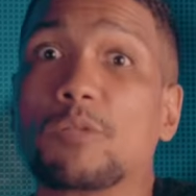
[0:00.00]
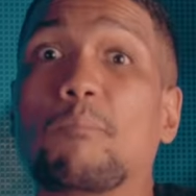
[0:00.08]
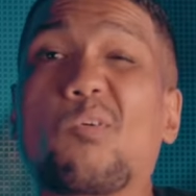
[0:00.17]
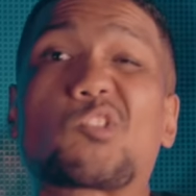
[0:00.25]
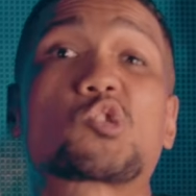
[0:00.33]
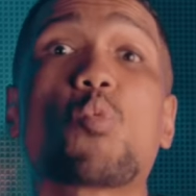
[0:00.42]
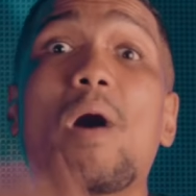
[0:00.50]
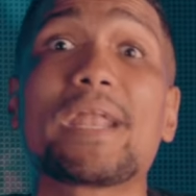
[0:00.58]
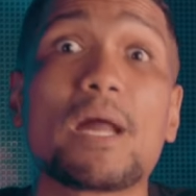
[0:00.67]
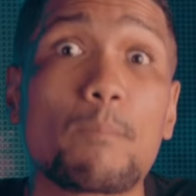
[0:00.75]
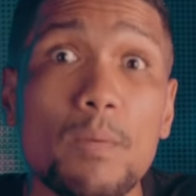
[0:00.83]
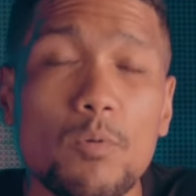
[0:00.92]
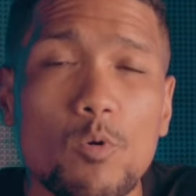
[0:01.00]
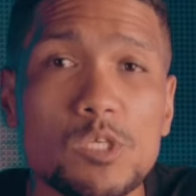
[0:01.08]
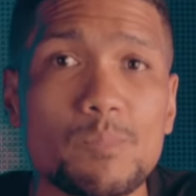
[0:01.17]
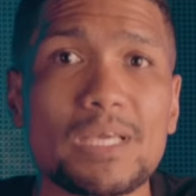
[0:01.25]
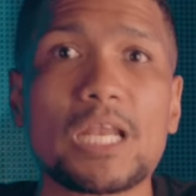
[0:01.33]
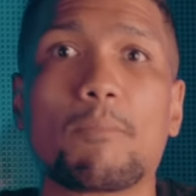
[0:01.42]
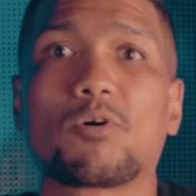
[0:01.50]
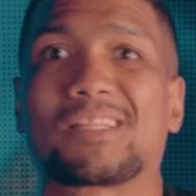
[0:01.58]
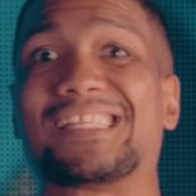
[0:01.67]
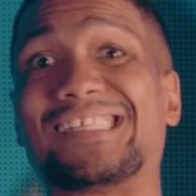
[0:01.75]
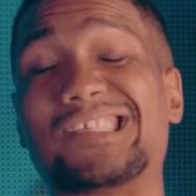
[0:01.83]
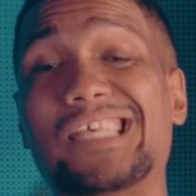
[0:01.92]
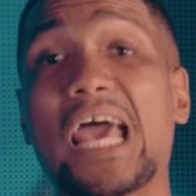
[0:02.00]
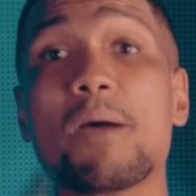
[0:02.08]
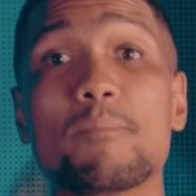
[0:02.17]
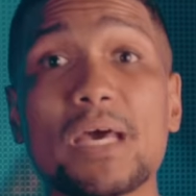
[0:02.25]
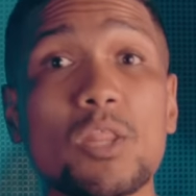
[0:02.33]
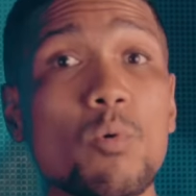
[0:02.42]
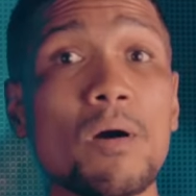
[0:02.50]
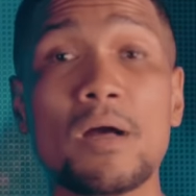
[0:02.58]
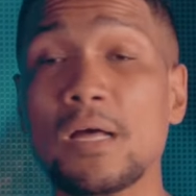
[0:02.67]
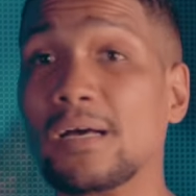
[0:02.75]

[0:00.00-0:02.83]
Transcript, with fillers: it. Botswana, people were speaking about it. Zambia, they were,